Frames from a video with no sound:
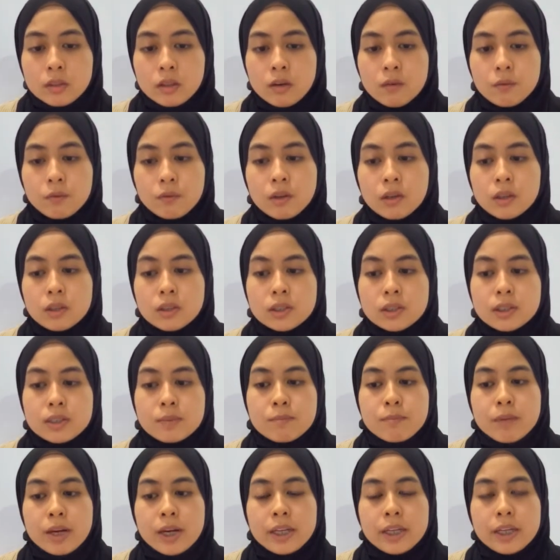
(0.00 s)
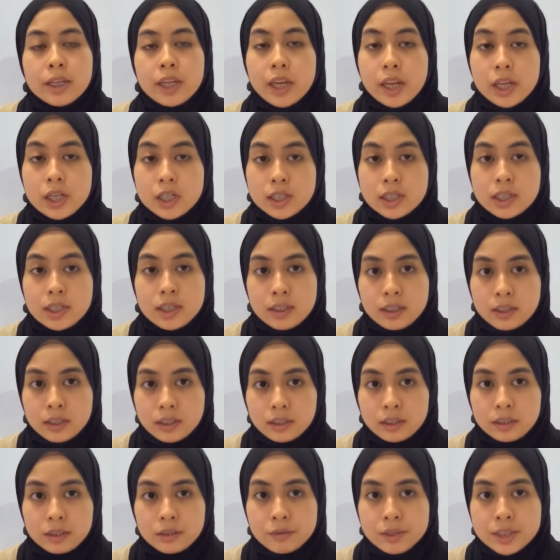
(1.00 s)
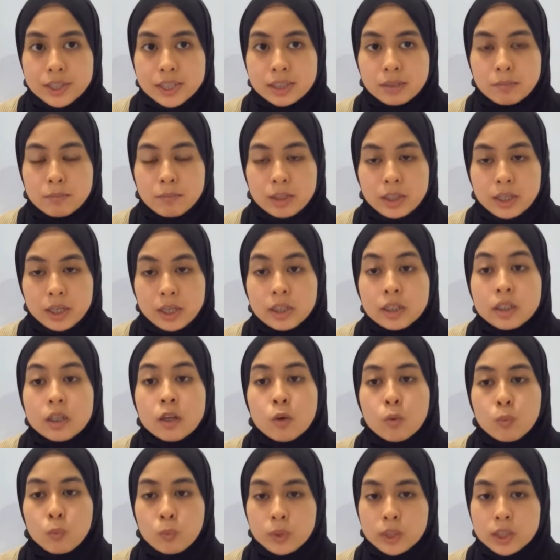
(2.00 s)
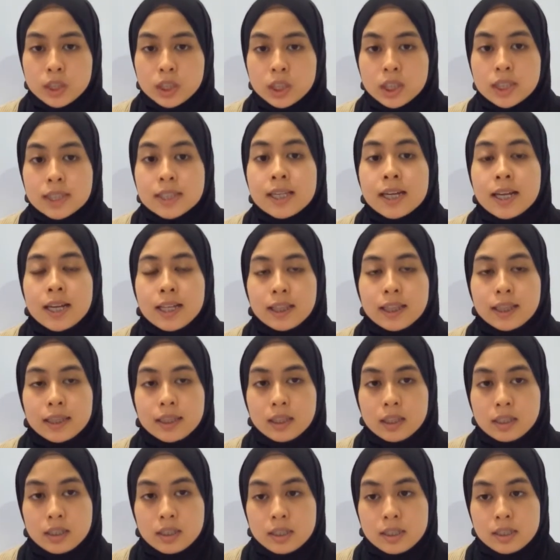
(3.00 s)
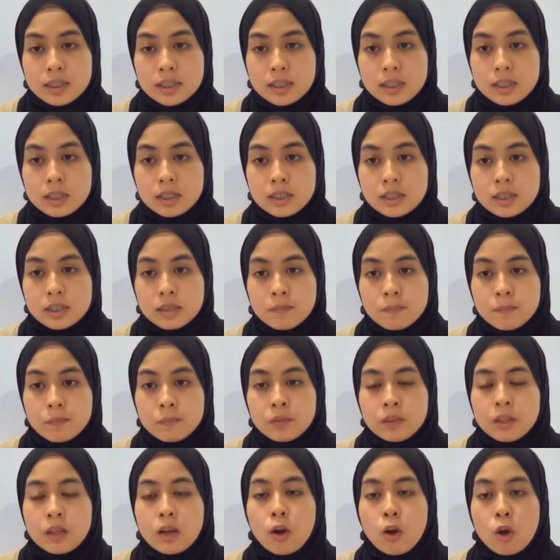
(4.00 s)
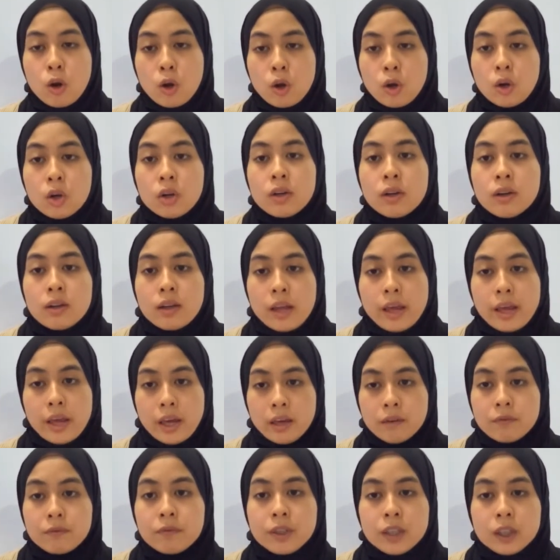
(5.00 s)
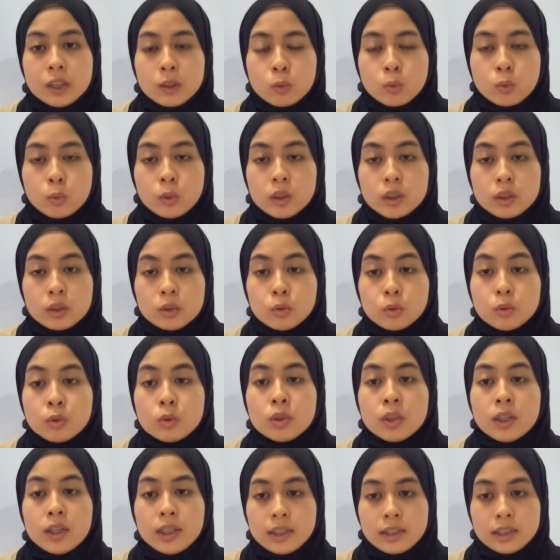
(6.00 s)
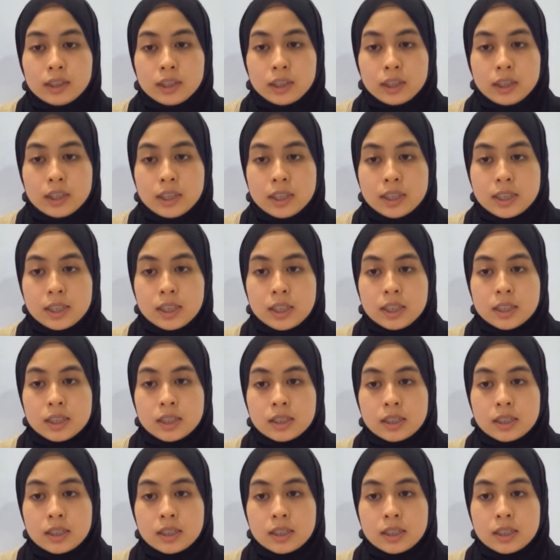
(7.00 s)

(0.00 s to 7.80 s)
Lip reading: force by age in Negeri Sembilan, which is 36, or F equal to 36.